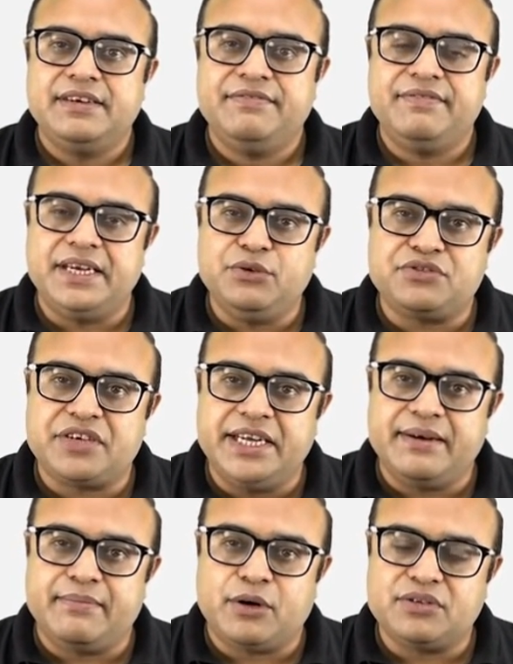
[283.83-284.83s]
when you study
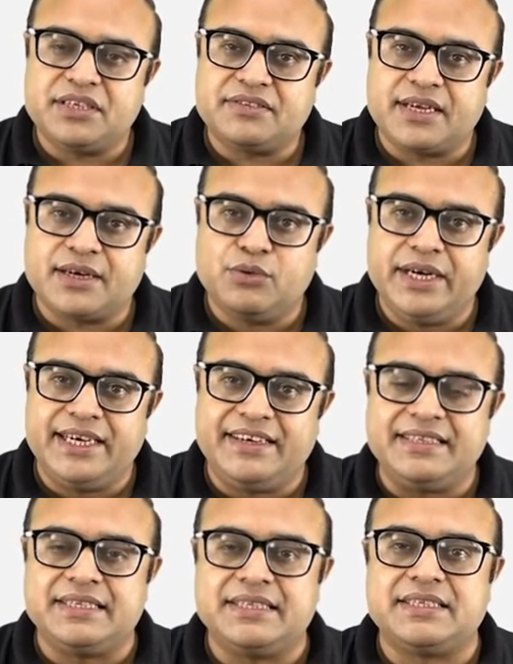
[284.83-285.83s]
about the
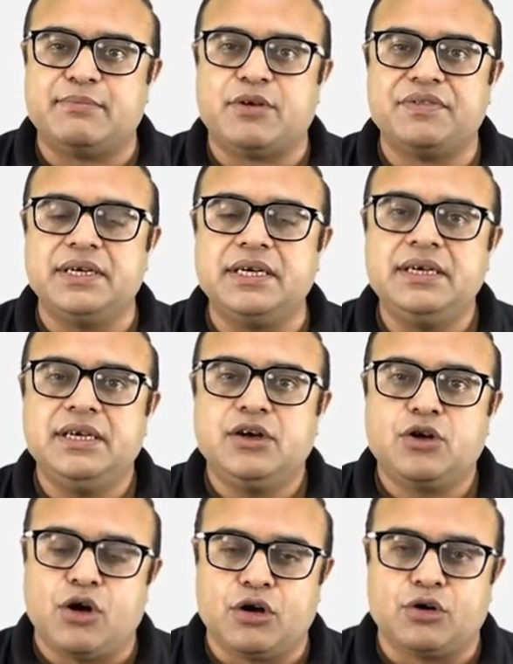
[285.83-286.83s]
circulatory system of the
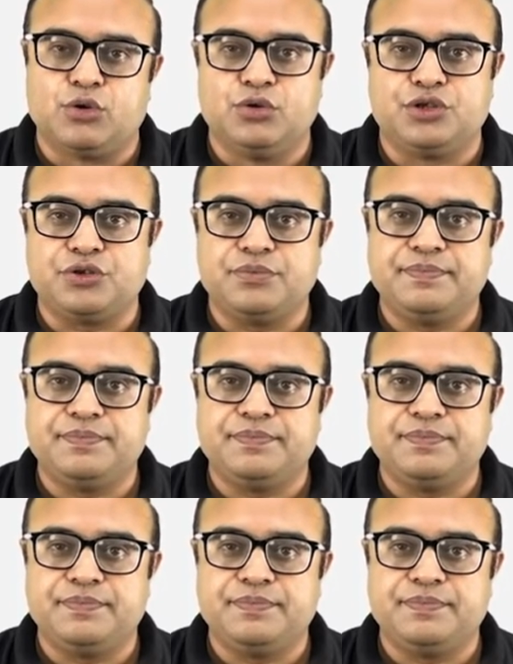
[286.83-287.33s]
cockroach.